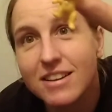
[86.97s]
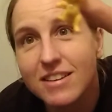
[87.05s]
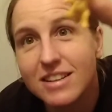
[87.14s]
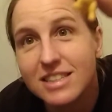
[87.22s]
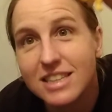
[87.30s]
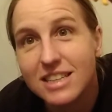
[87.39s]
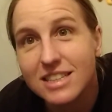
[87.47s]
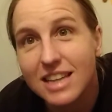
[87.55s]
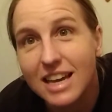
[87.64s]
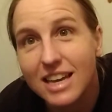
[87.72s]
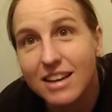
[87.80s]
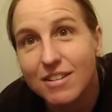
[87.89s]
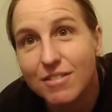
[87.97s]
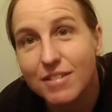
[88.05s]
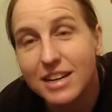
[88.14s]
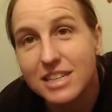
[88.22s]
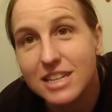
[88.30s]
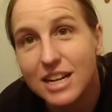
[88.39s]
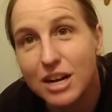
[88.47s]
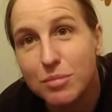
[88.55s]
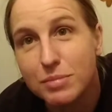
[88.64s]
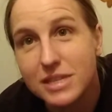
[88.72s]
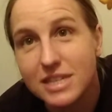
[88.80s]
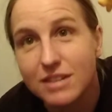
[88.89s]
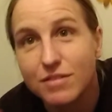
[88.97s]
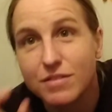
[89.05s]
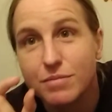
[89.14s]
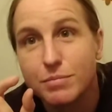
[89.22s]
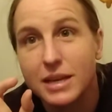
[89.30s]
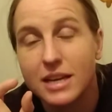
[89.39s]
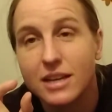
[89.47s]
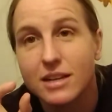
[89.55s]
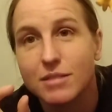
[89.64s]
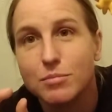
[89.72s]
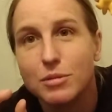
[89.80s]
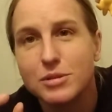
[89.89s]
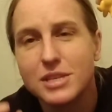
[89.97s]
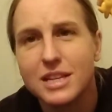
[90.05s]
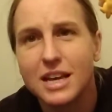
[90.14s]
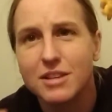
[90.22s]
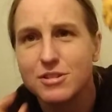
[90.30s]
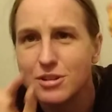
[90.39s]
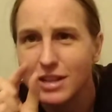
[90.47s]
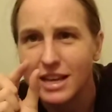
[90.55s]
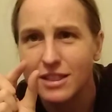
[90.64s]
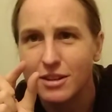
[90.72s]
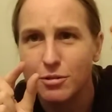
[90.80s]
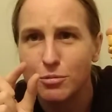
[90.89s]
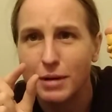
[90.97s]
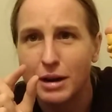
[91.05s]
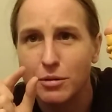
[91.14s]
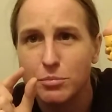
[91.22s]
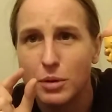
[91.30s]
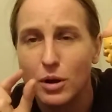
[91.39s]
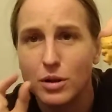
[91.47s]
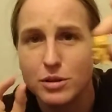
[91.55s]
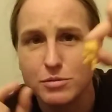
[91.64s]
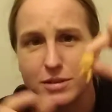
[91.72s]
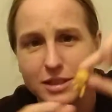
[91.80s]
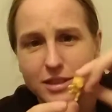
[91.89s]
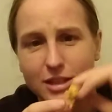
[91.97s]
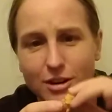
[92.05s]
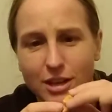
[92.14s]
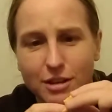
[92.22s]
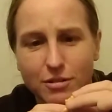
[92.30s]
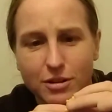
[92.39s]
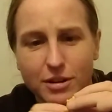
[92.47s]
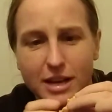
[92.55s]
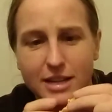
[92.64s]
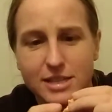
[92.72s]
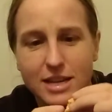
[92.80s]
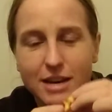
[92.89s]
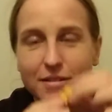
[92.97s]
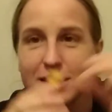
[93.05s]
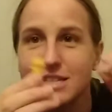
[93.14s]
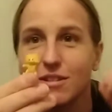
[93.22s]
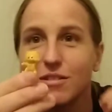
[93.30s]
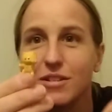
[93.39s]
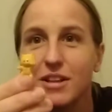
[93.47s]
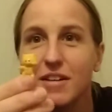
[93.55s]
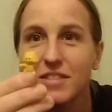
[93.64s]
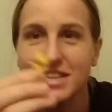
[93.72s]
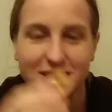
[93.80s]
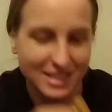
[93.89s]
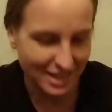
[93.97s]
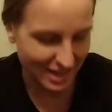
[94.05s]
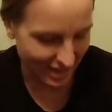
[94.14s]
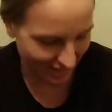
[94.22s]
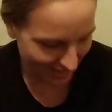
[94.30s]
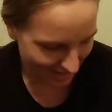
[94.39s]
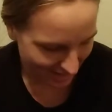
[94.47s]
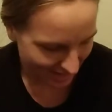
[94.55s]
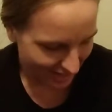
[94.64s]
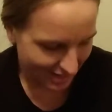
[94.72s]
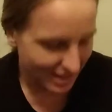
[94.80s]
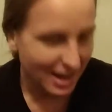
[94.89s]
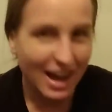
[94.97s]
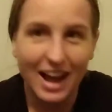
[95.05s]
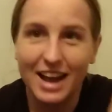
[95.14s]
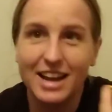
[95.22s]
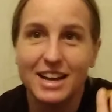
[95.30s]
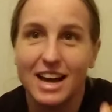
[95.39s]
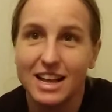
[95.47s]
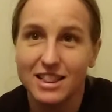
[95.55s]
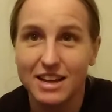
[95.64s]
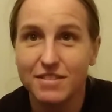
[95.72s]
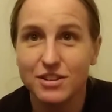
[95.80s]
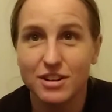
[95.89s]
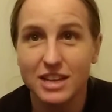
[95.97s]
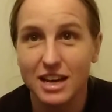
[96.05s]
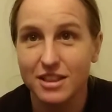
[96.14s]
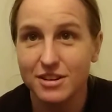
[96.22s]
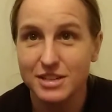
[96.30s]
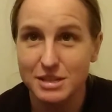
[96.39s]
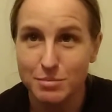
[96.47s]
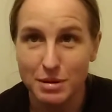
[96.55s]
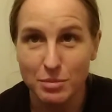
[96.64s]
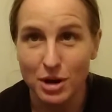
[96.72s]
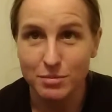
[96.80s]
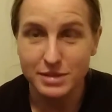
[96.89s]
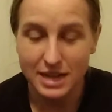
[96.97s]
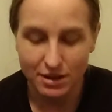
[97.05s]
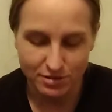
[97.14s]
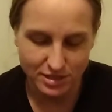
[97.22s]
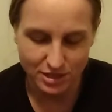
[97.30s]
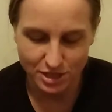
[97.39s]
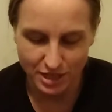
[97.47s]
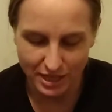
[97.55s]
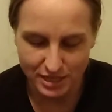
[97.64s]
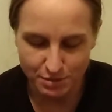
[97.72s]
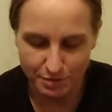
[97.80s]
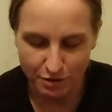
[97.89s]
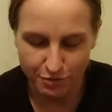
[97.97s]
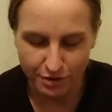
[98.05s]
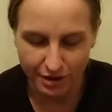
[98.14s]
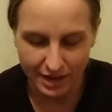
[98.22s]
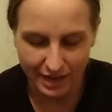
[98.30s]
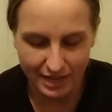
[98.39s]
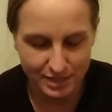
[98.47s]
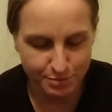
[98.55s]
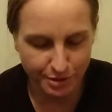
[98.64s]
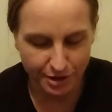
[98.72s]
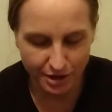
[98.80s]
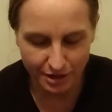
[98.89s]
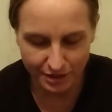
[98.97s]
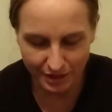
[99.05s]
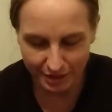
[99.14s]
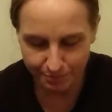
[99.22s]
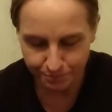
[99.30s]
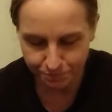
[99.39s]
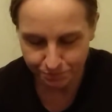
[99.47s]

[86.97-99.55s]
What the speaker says: You see he's like reaching up instead of being, most of the others are like little round balls with their cute little heads. Anyway, so love this guy. I left all the others at my mom's house, and she gets them out for grandkids periodically.